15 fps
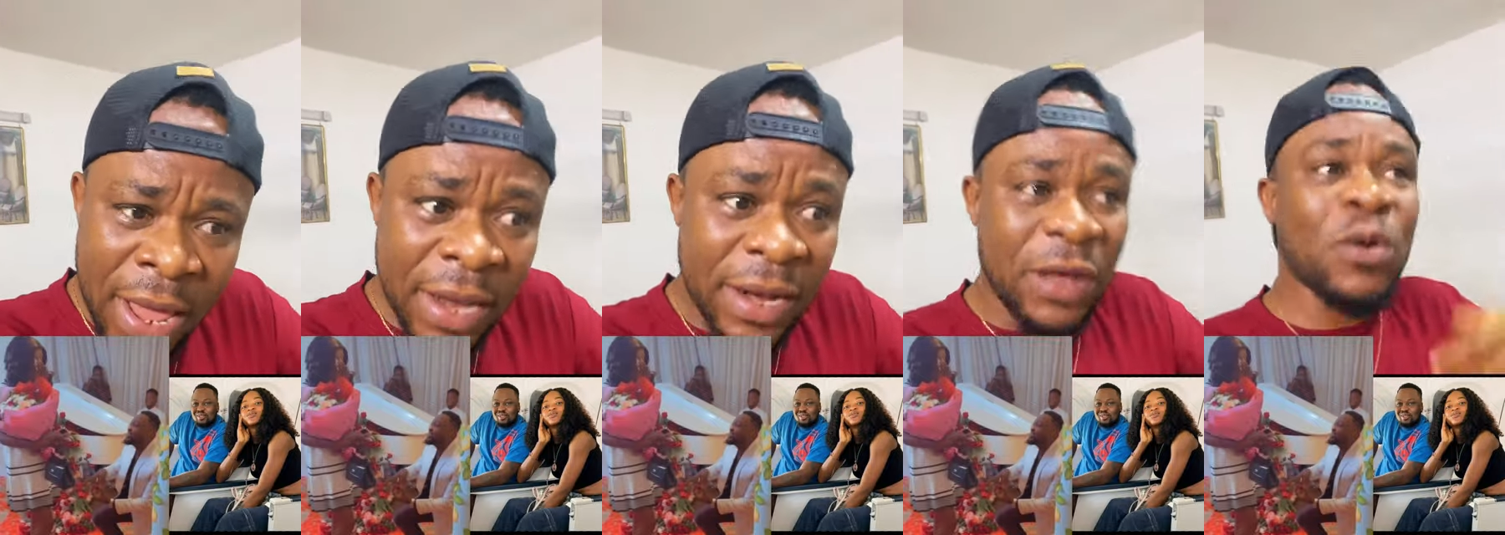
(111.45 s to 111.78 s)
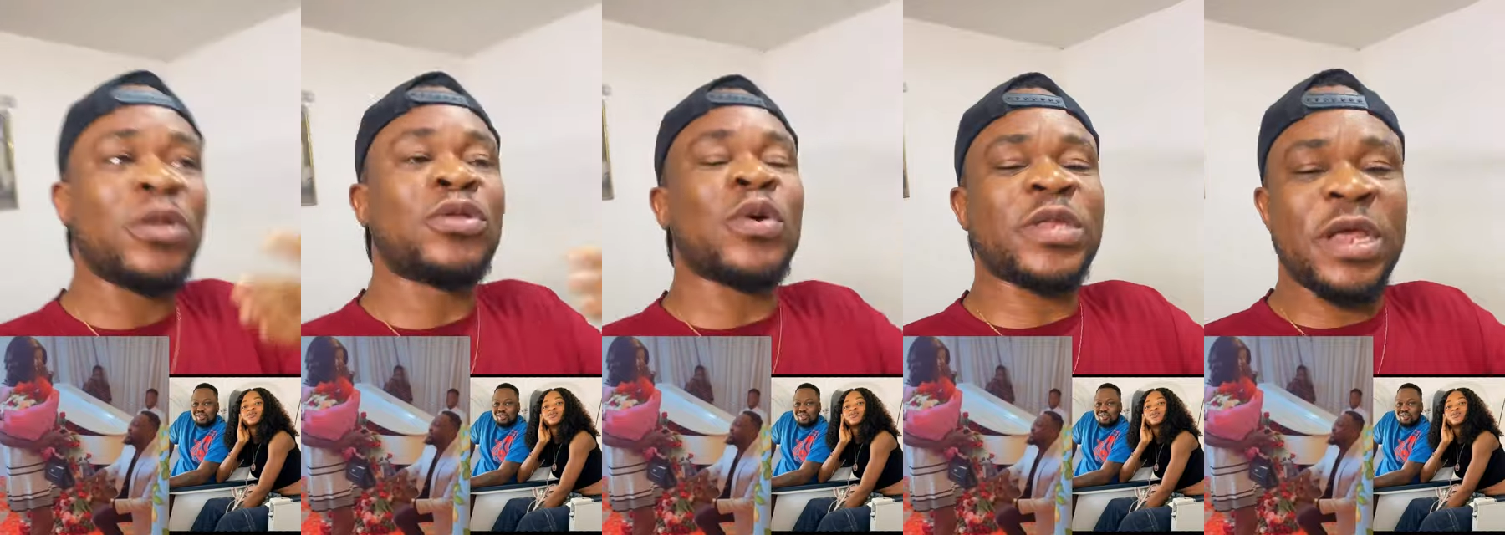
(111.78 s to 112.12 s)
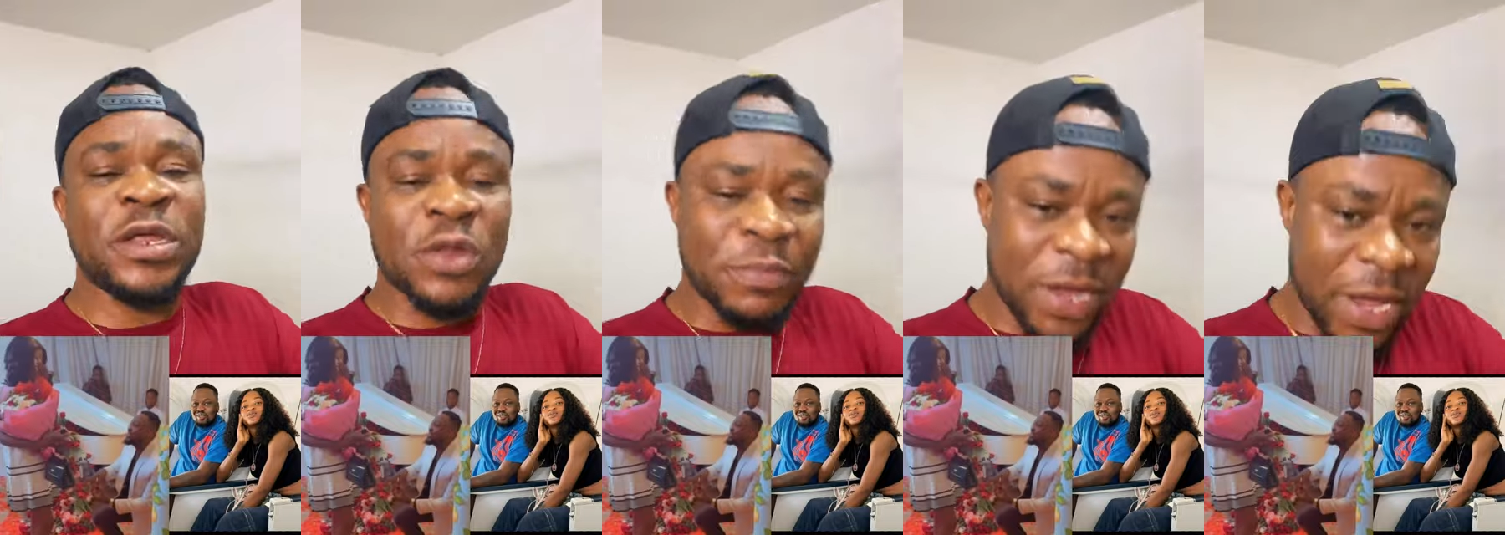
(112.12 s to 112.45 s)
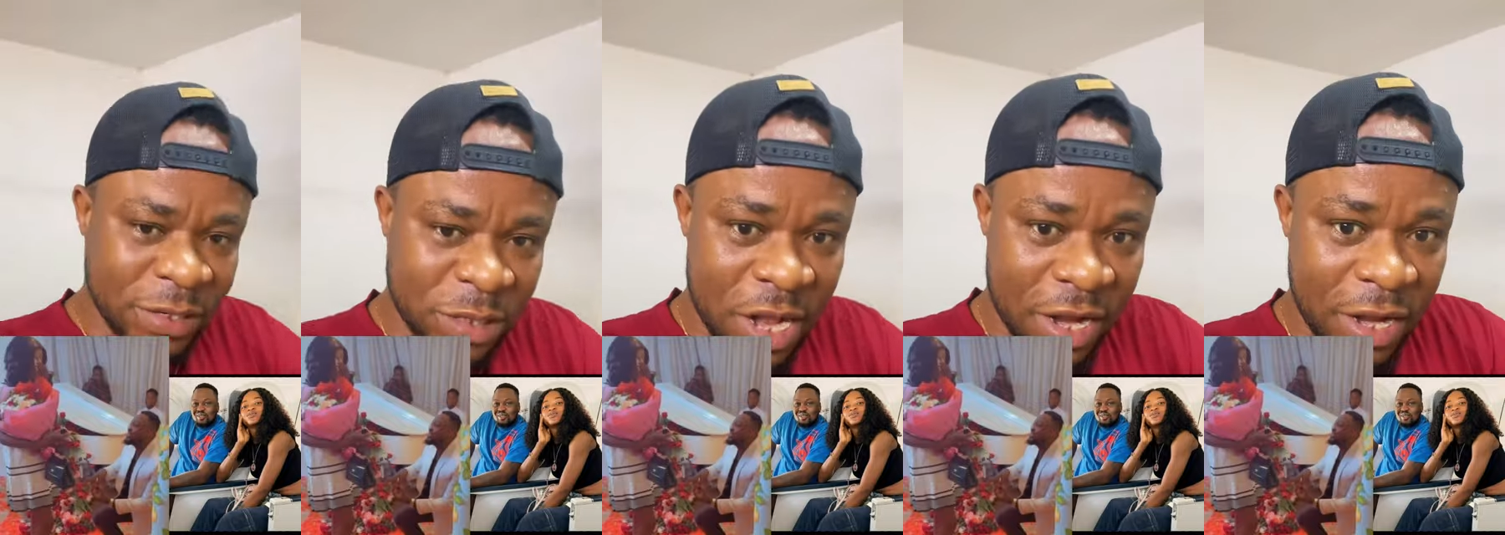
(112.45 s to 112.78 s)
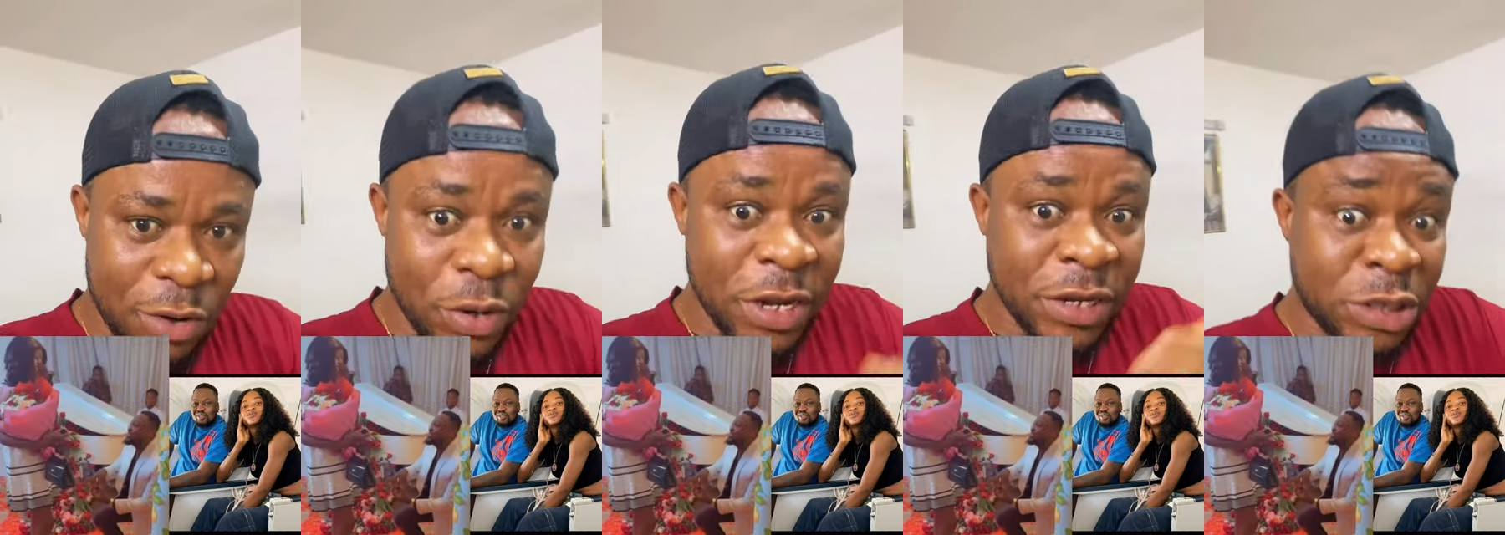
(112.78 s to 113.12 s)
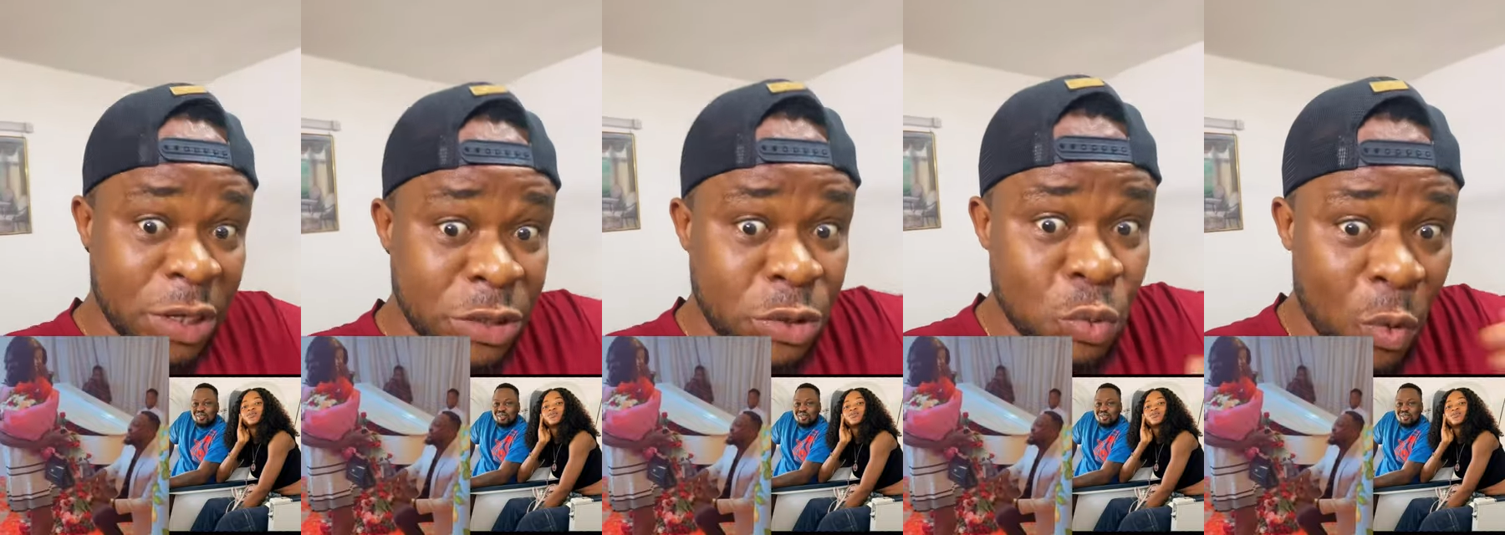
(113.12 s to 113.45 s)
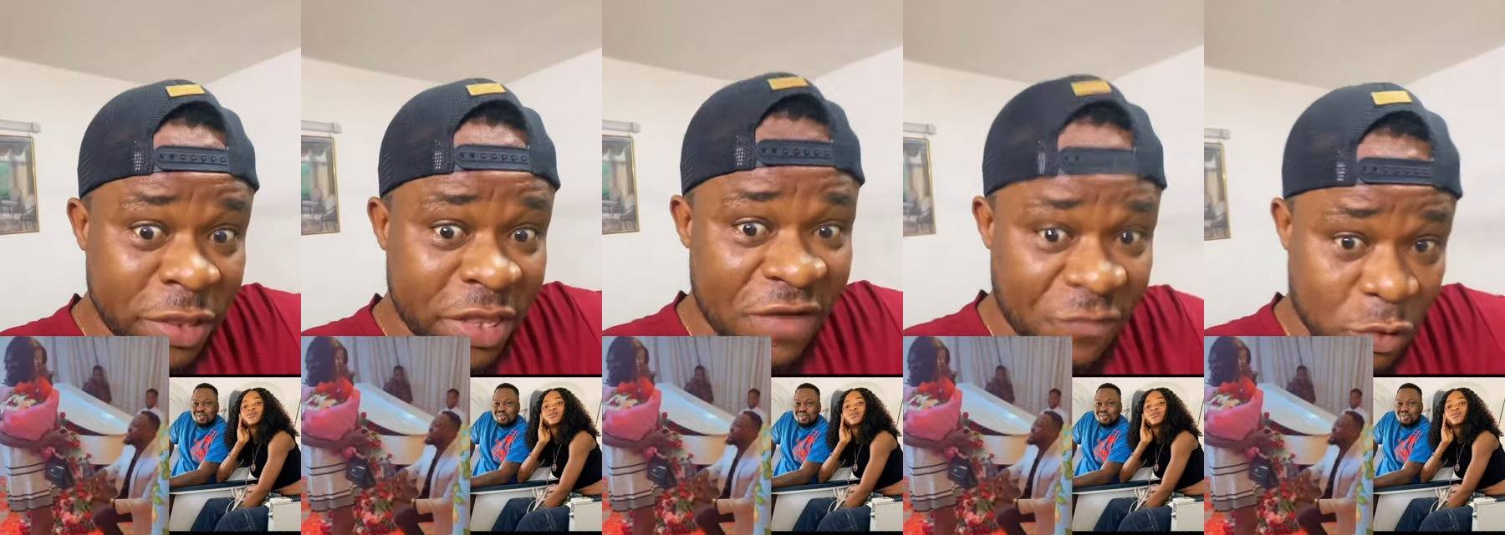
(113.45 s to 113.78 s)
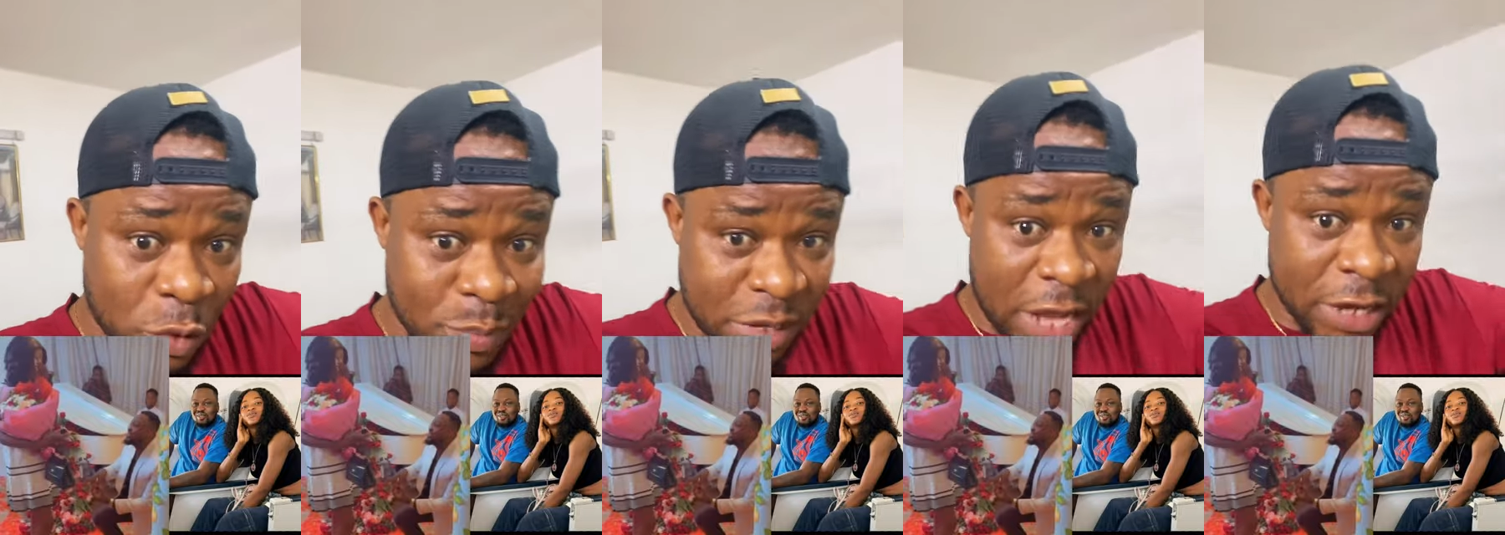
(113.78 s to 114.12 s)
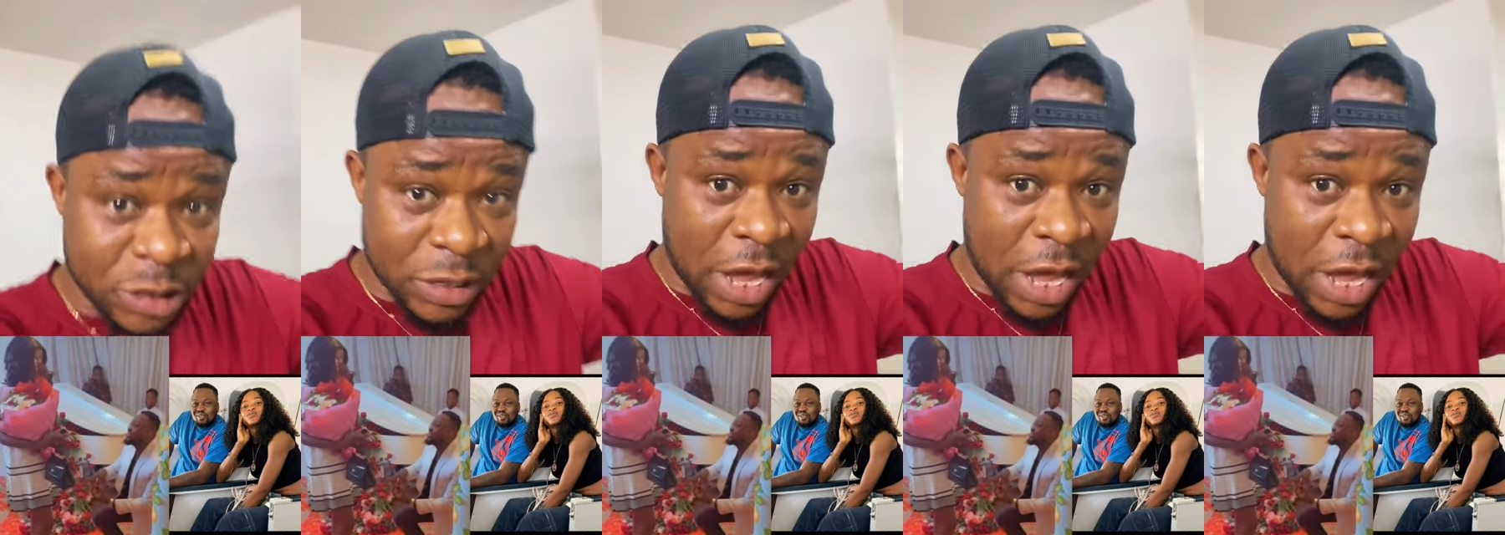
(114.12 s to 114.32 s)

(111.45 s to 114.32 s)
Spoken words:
They come talk, say some nyash now, they change water for some nyash,